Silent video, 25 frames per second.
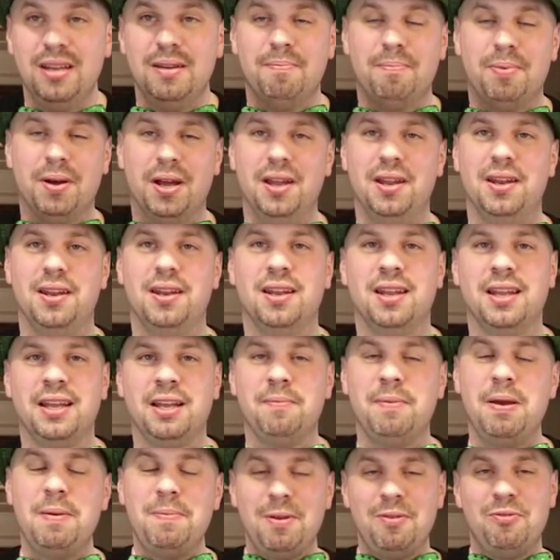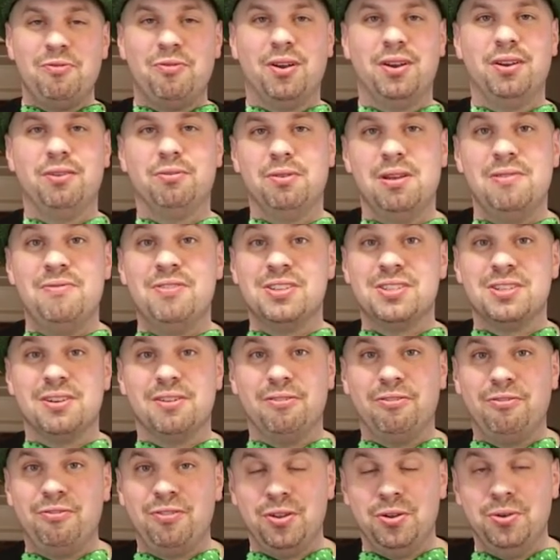but like, it might be fun to revisit a
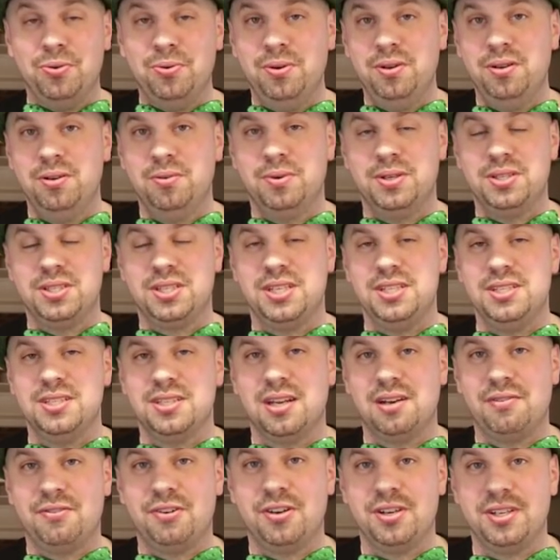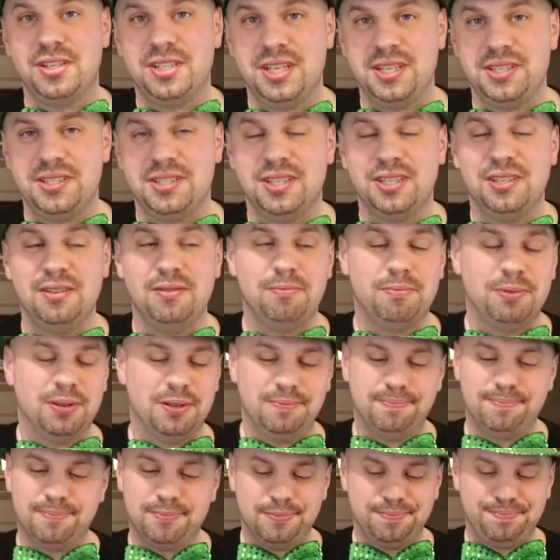few whiskeys that I've already tasted,
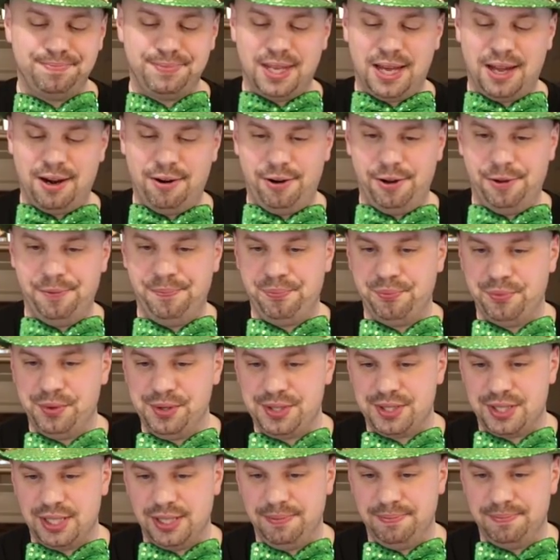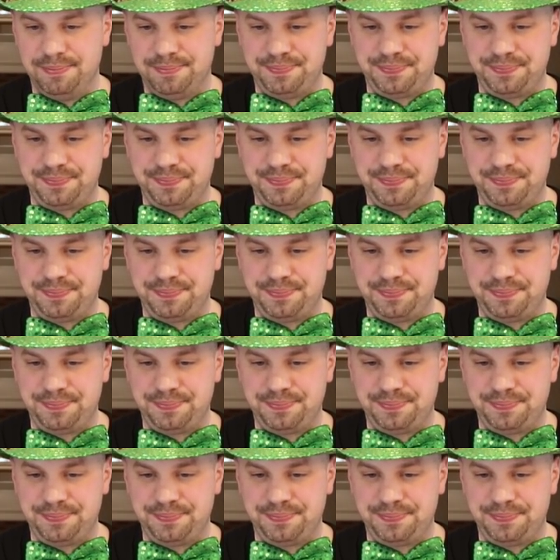but I don't know. We'll see.